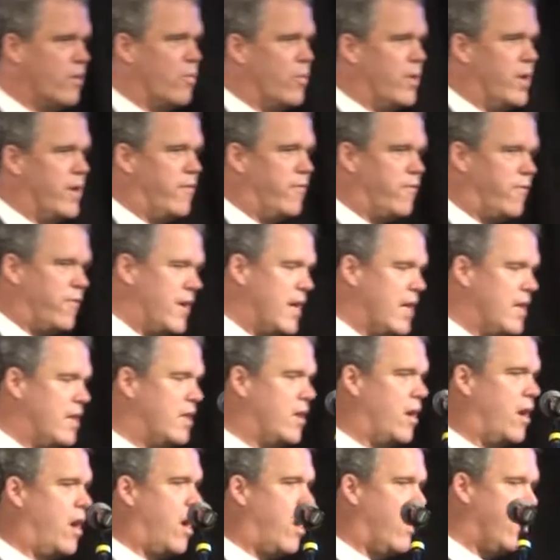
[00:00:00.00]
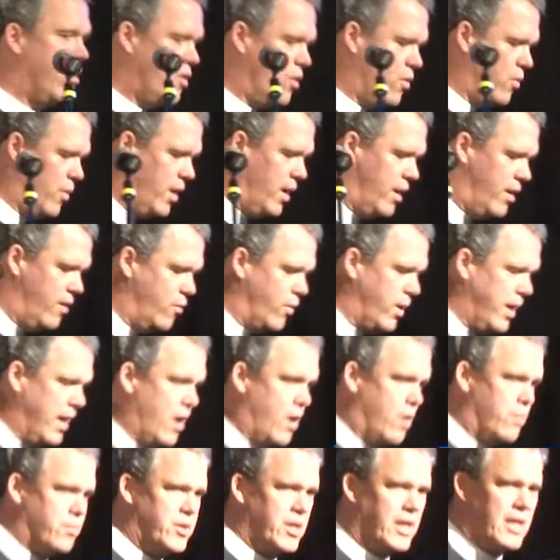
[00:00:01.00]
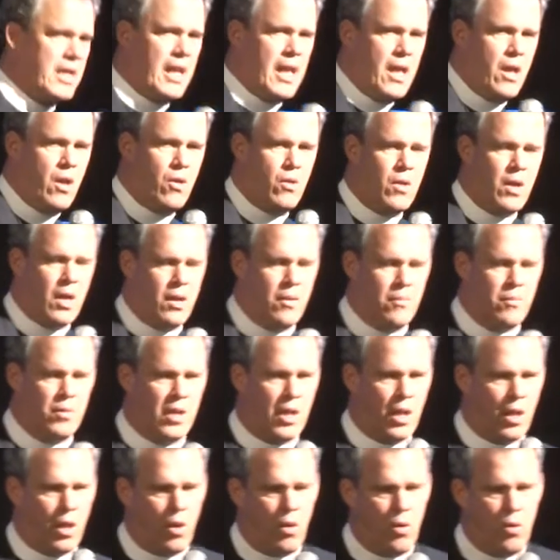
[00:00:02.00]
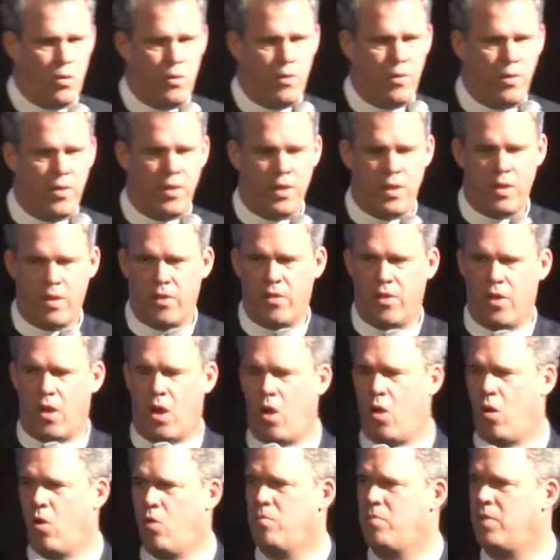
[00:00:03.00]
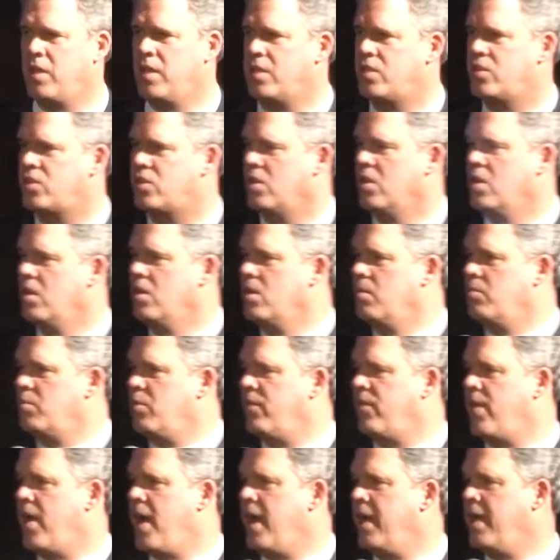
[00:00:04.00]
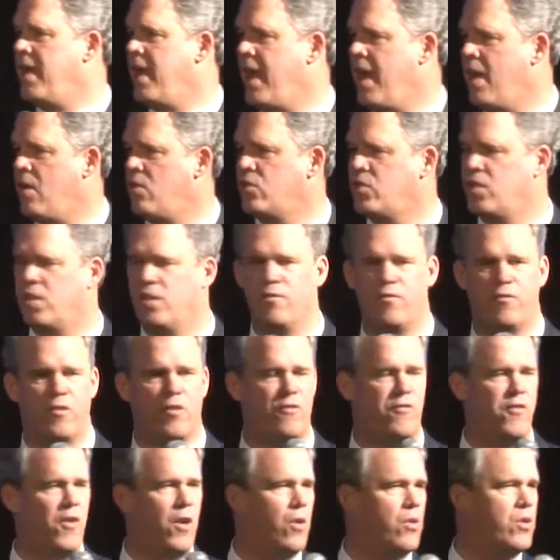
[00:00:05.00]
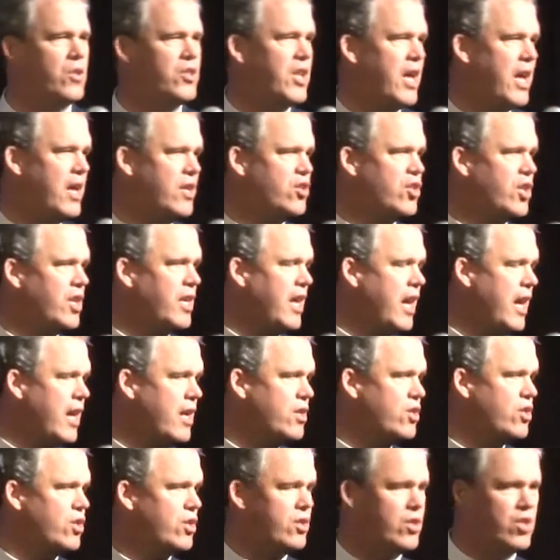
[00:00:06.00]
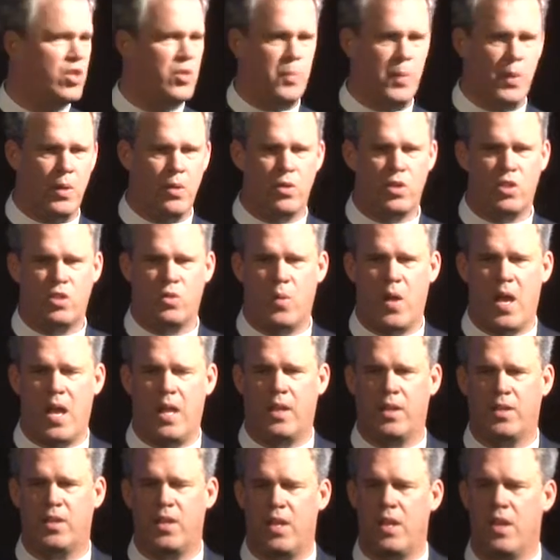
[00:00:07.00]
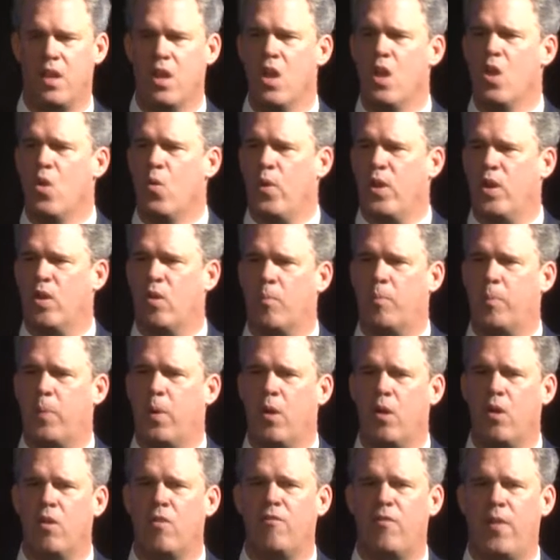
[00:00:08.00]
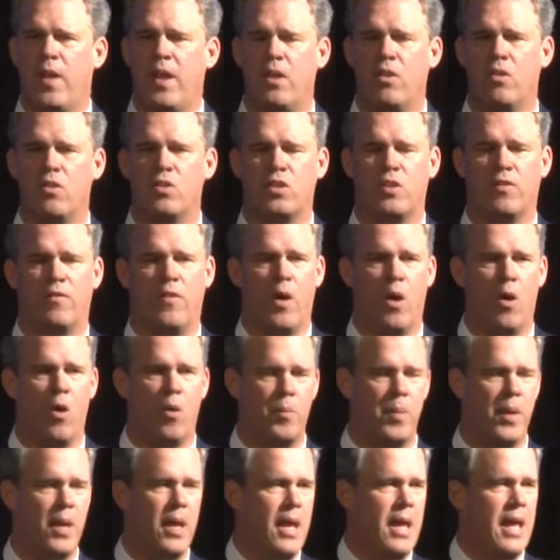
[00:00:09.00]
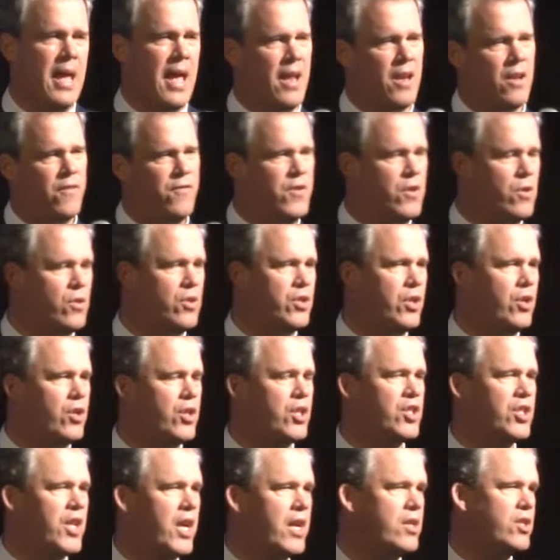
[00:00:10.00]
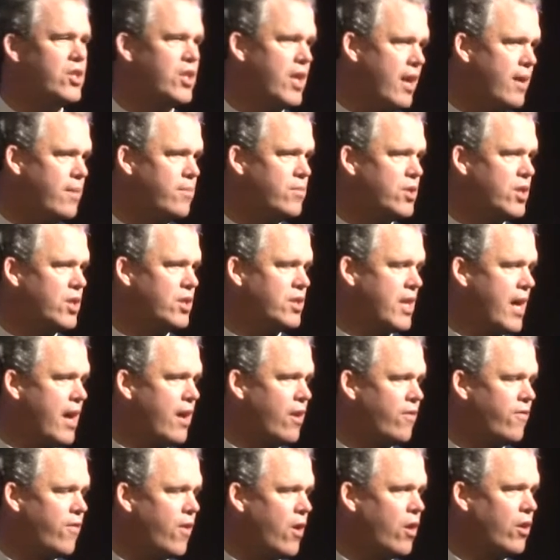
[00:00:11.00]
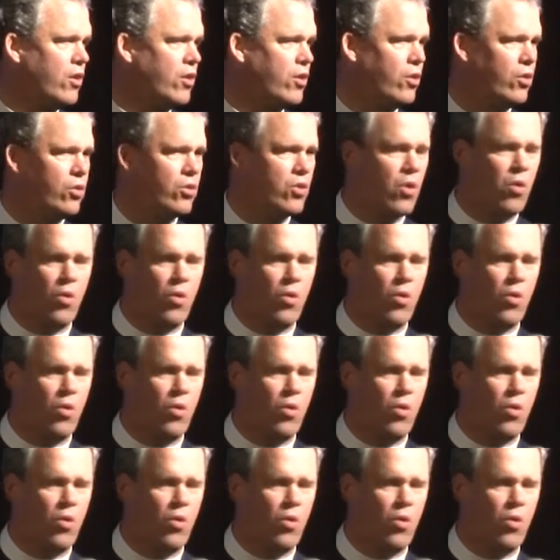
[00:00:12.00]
We feed the hungry. We help to clothe the homeless, provide housing for folks, education, spirituality. We are purveyors of hope. And if you took St. James's out of our little